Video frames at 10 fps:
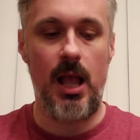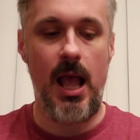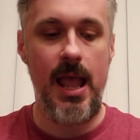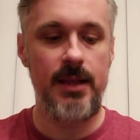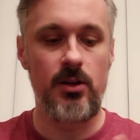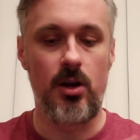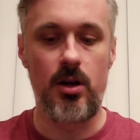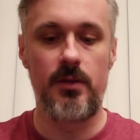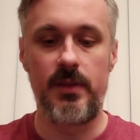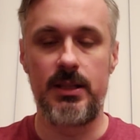I hadn't
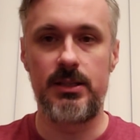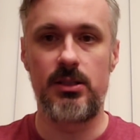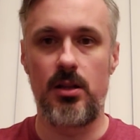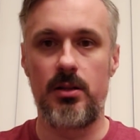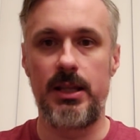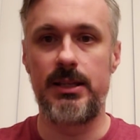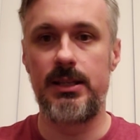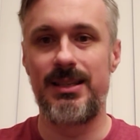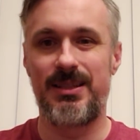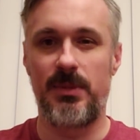heard of the installer that
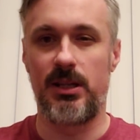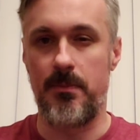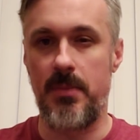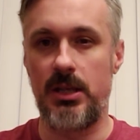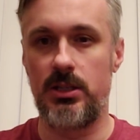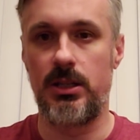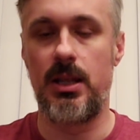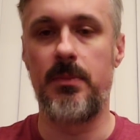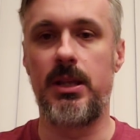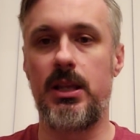did this. I'm not going to mention
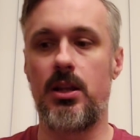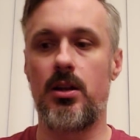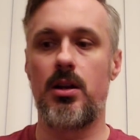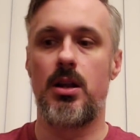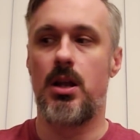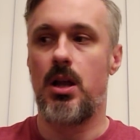them here.